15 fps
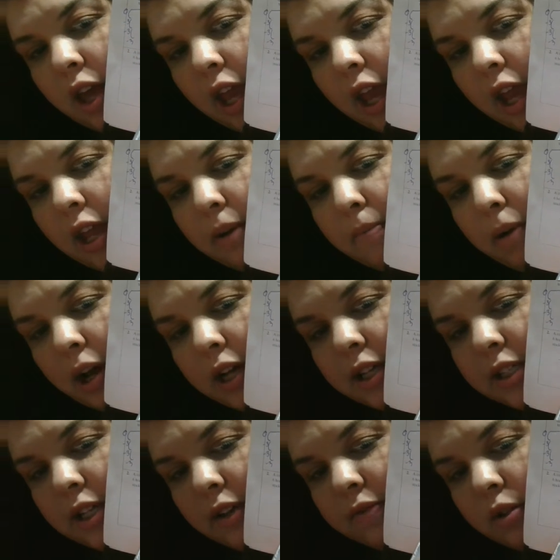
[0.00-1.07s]
and a
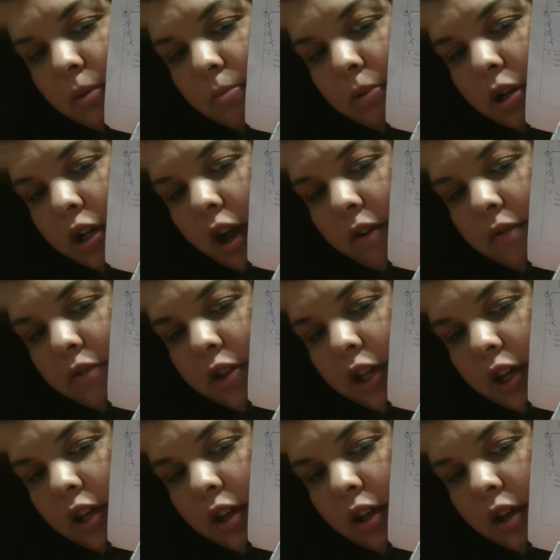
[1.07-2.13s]
positive, so I'm going to cover
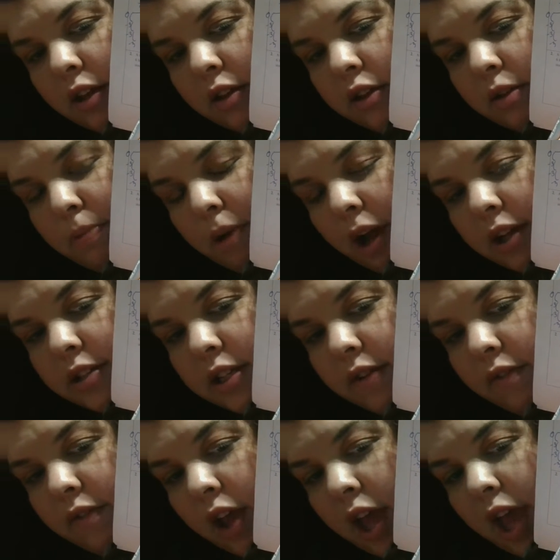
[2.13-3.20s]
the
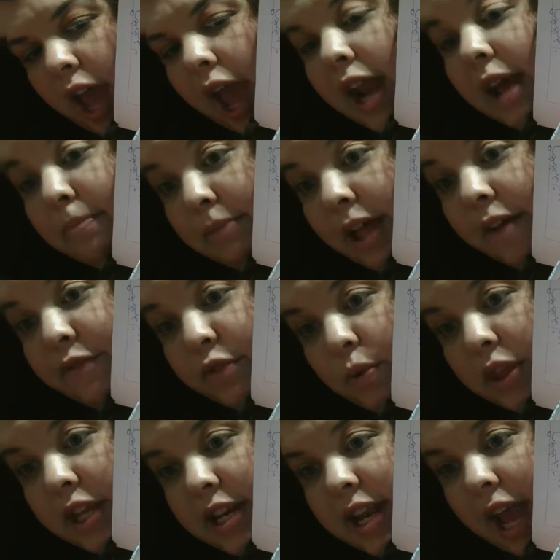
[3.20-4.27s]
positive, and I'm left
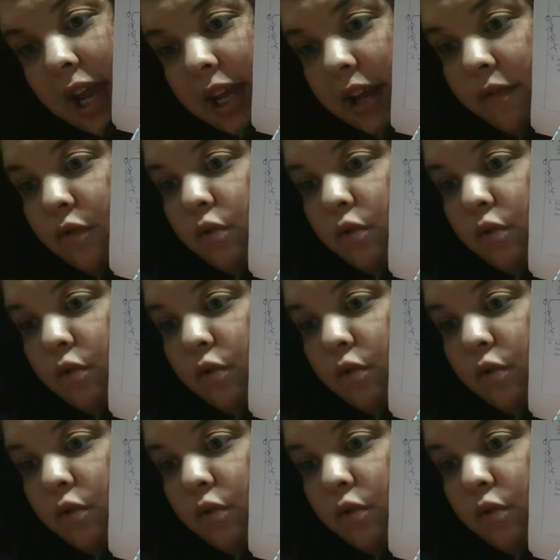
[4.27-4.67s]
with a negative.